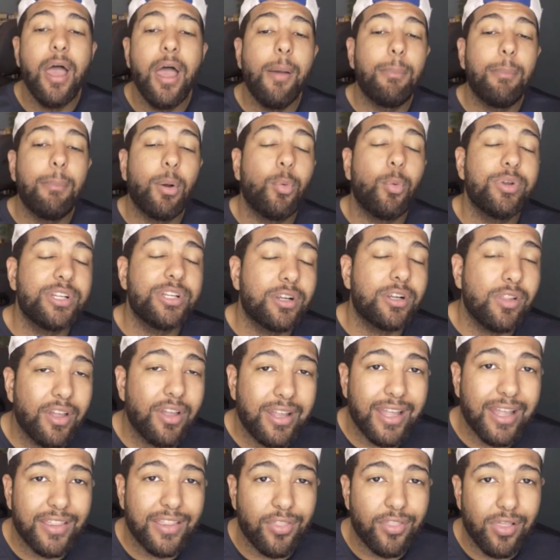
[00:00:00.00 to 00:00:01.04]
But when you're
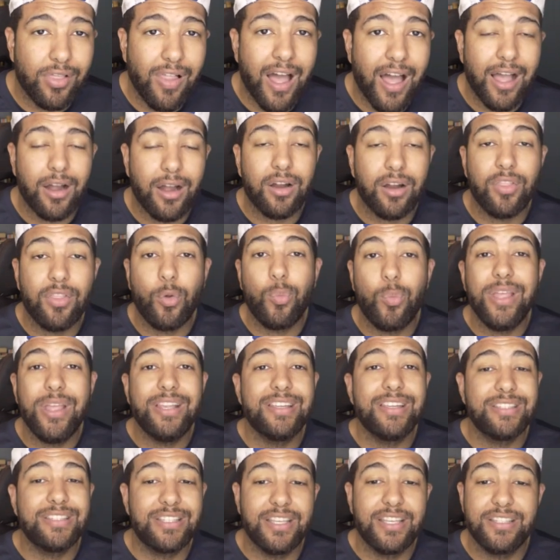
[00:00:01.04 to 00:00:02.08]
looking at the lot or the
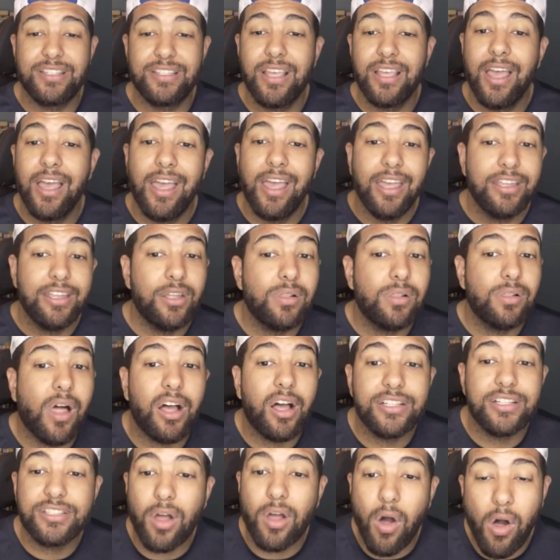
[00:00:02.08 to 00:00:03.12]
weaknesses, you
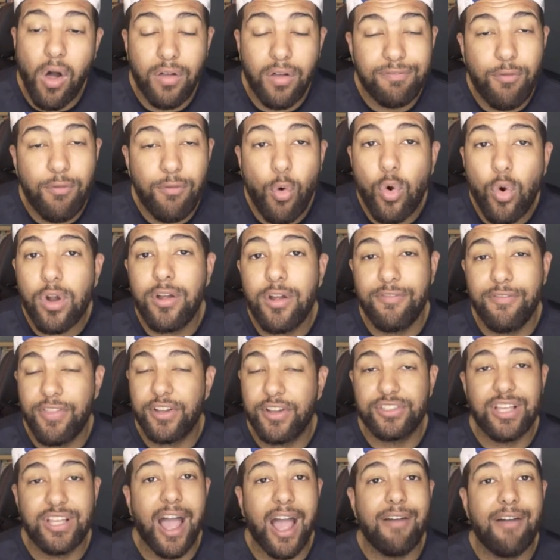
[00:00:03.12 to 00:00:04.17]
lost all 4 of their
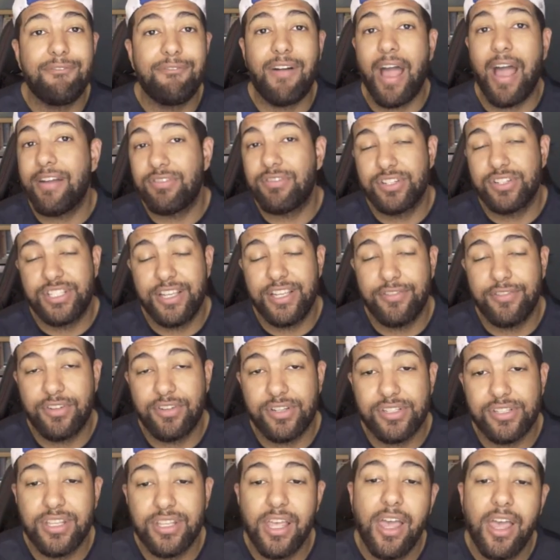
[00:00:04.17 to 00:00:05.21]
top 5
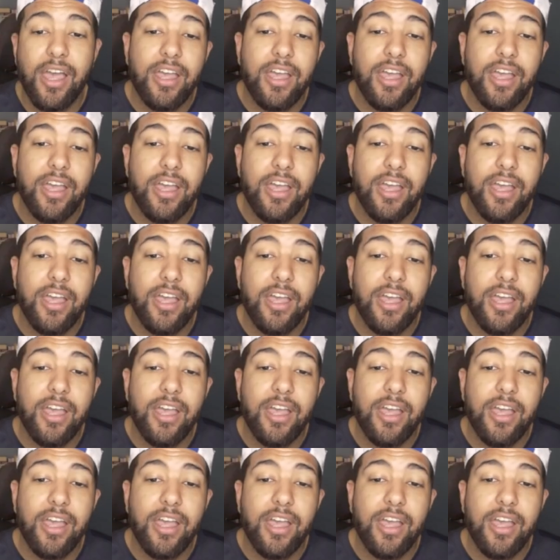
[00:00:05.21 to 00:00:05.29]
receivers,